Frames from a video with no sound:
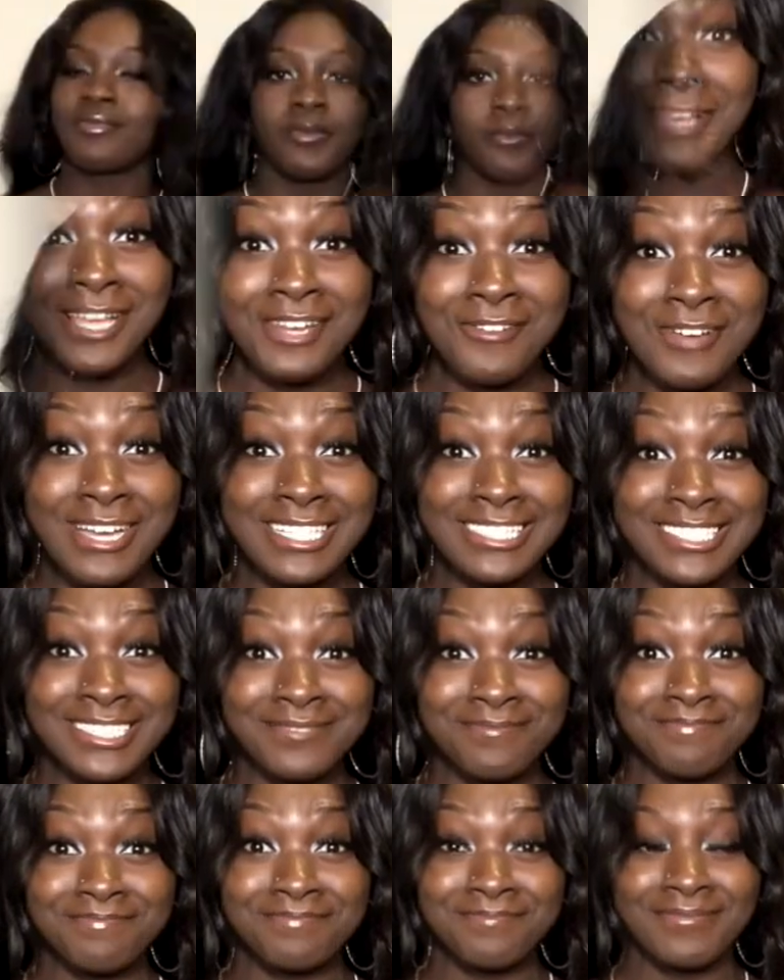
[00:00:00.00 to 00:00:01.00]
But anyways,
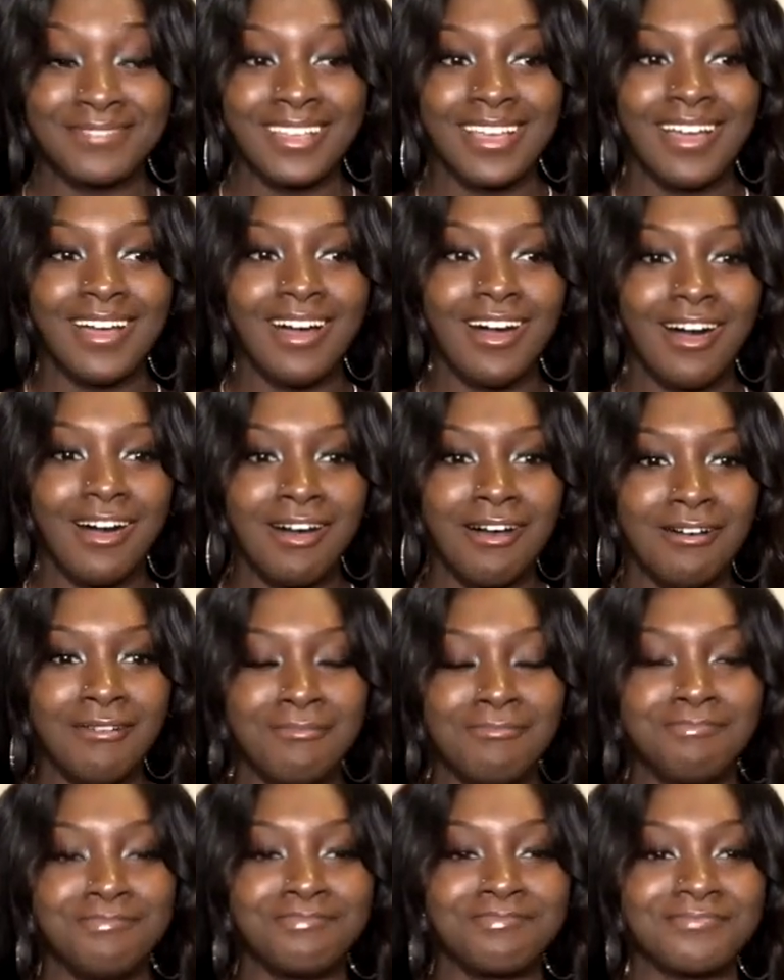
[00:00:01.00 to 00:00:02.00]

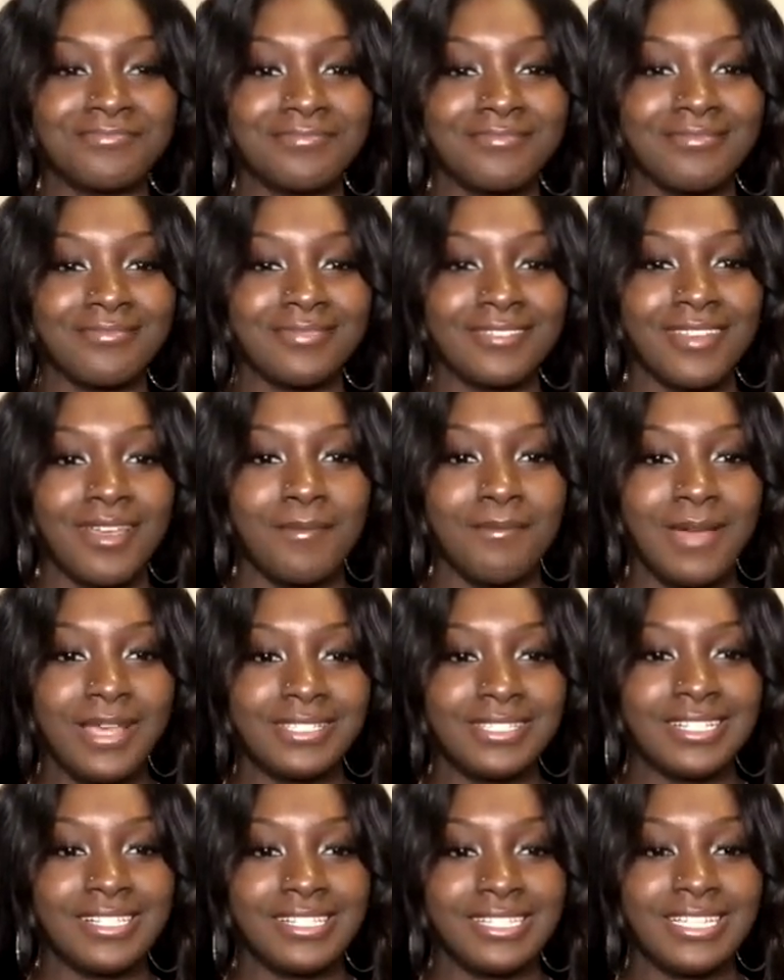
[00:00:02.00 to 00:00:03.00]
um,
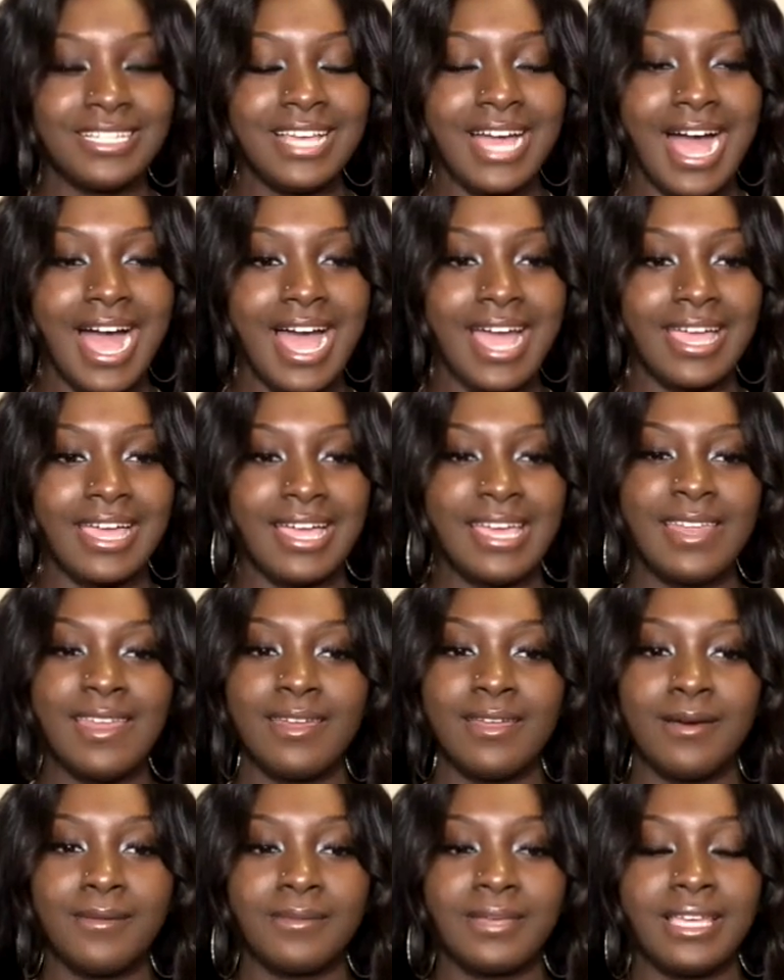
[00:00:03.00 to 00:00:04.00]
basically I
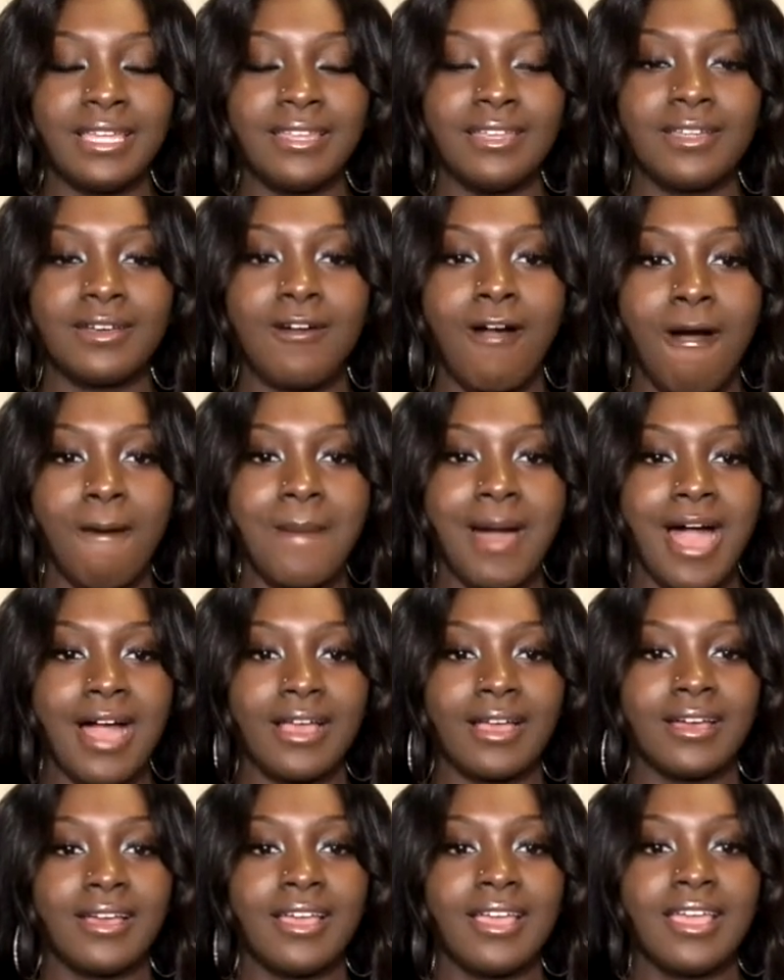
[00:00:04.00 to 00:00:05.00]
ended up getting a call
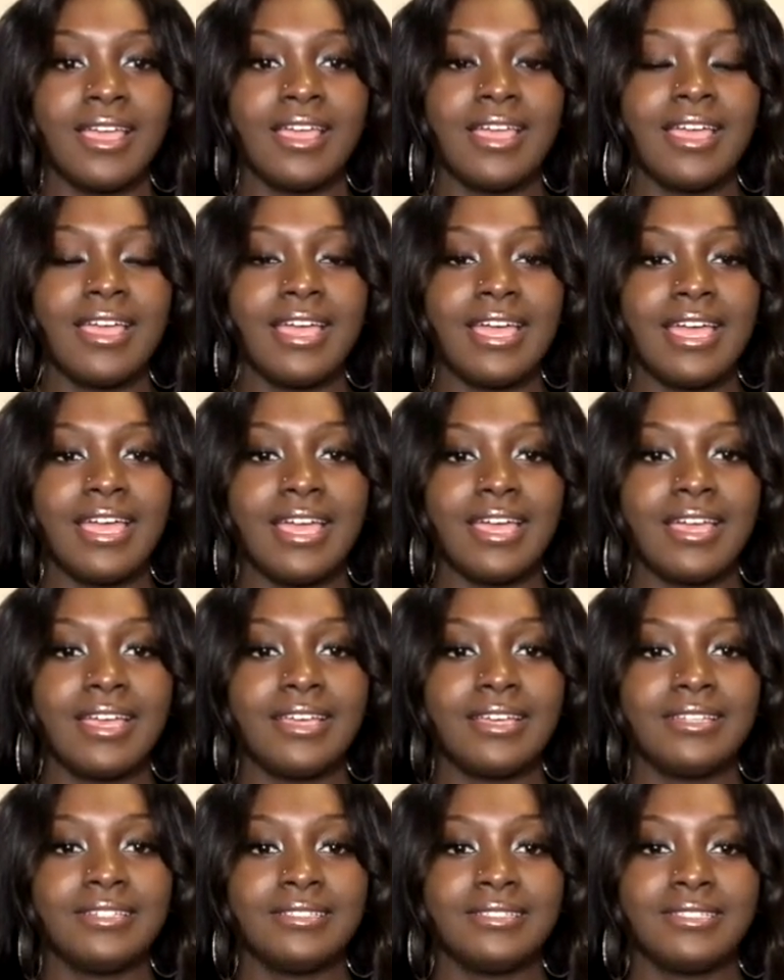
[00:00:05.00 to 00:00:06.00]
back
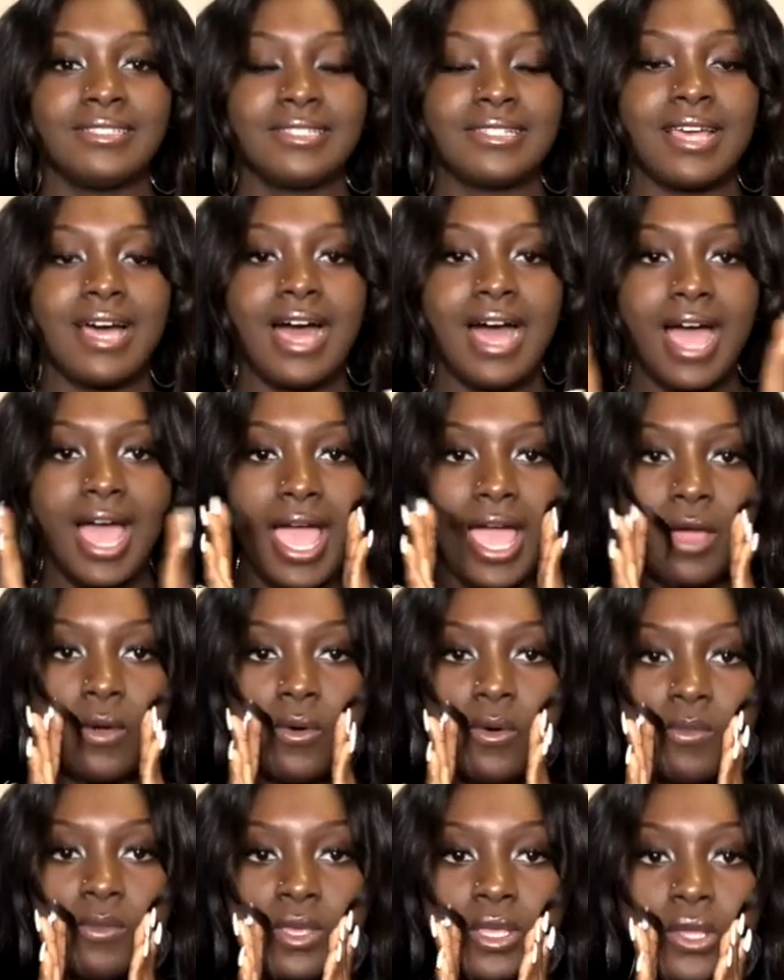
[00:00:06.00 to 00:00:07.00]
and I
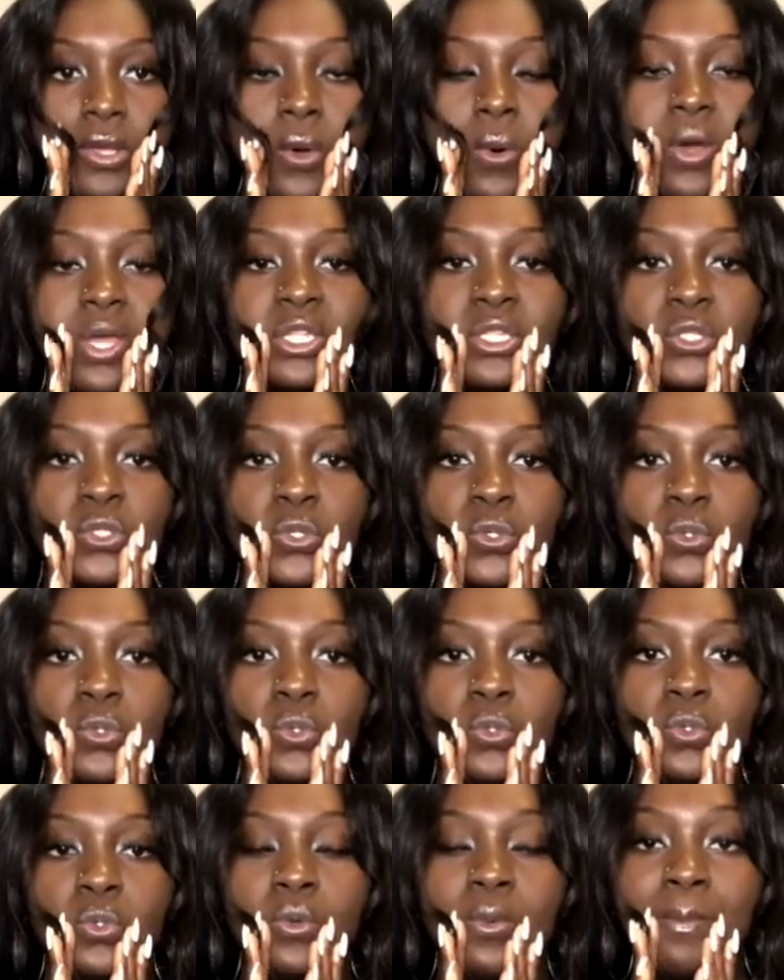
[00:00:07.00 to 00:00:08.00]
will be going
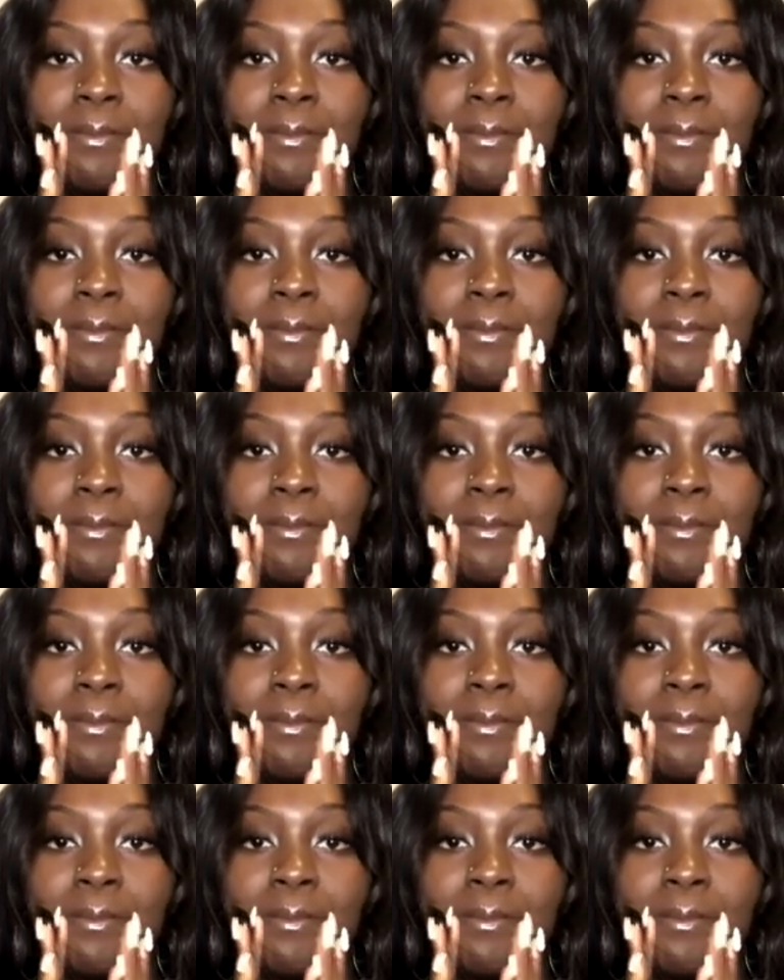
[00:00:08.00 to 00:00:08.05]
to